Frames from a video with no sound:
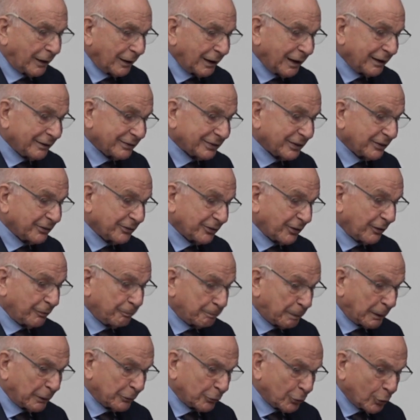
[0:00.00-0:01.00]
violations
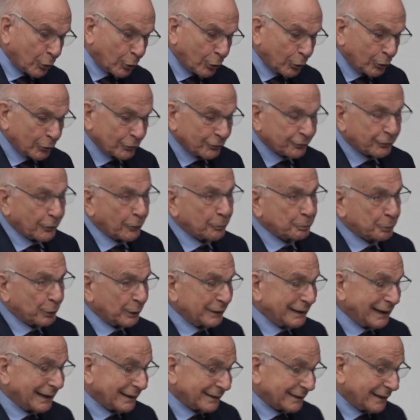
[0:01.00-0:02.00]
of parole, for
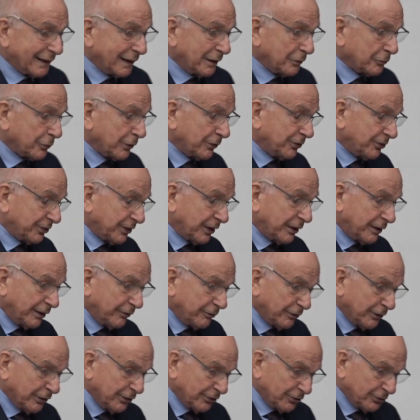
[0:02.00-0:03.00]
predicting
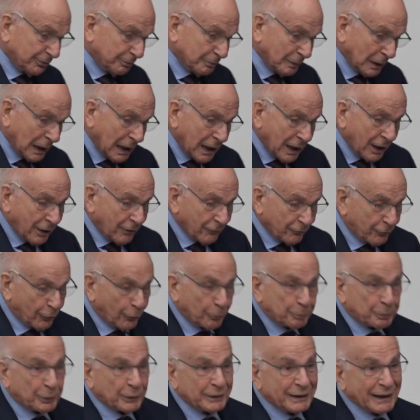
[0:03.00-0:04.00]
recidivism,
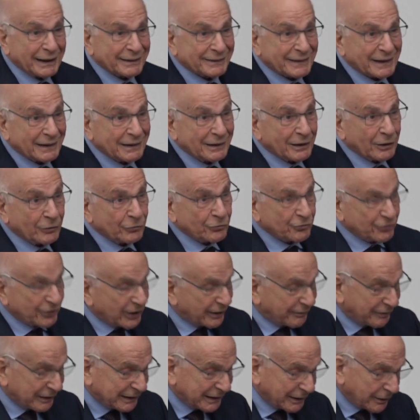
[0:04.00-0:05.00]
for predicting
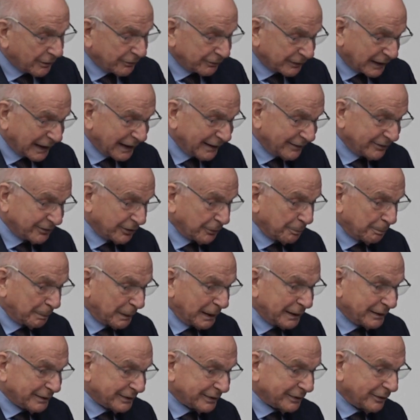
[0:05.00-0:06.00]
longevity of cancer
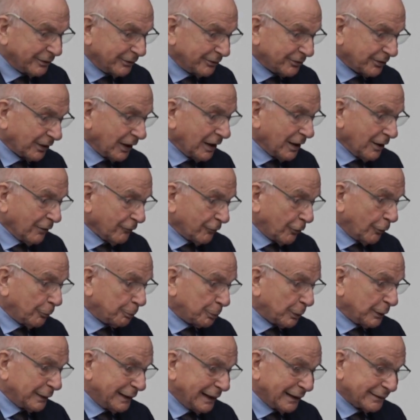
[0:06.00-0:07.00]
patients,
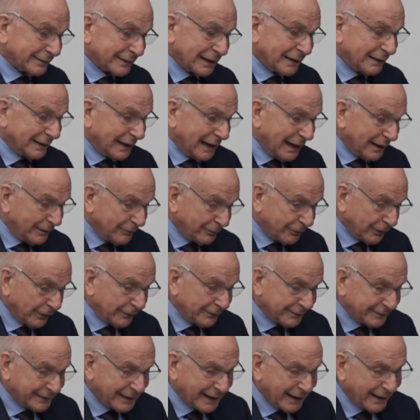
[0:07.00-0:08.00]
for predicting
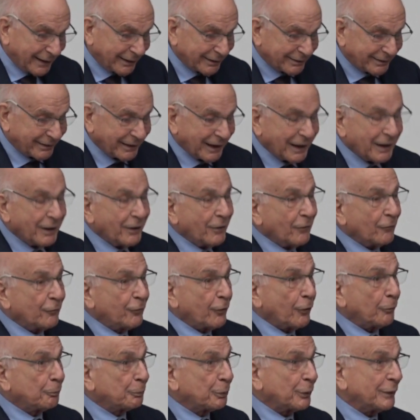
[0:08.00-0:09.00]
infant death,
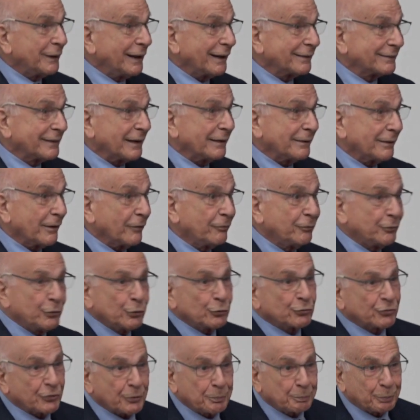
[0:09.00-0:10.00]
for predicting the
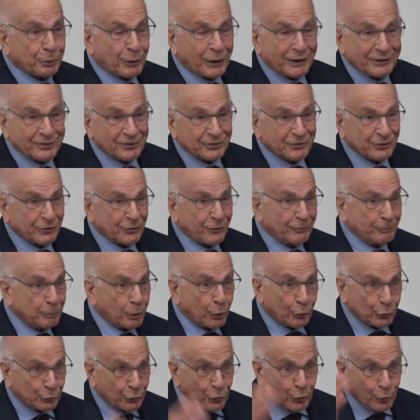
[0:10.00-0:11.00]
future prices
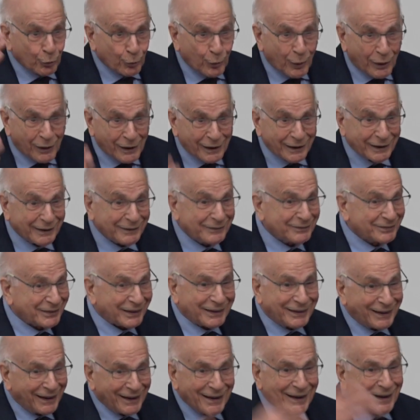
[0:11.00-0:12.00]
of Bordeaux
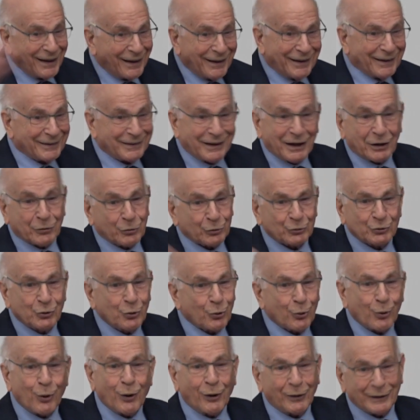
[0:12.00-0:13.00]
wines, and, and I
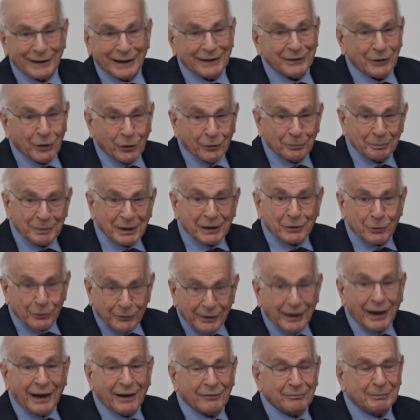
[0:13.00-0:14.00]
could go on and on
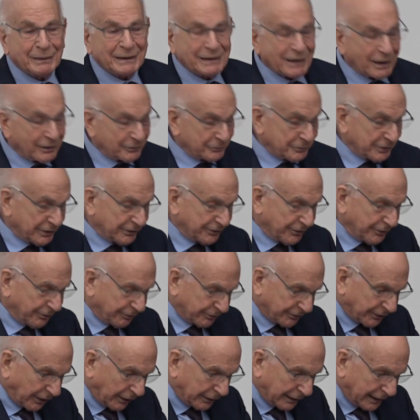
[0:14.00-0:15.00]
because there have been hundreds
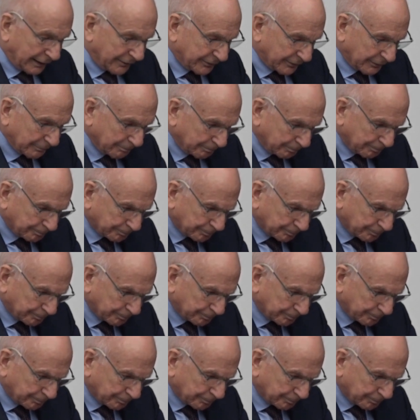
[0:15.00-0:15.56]
of studies.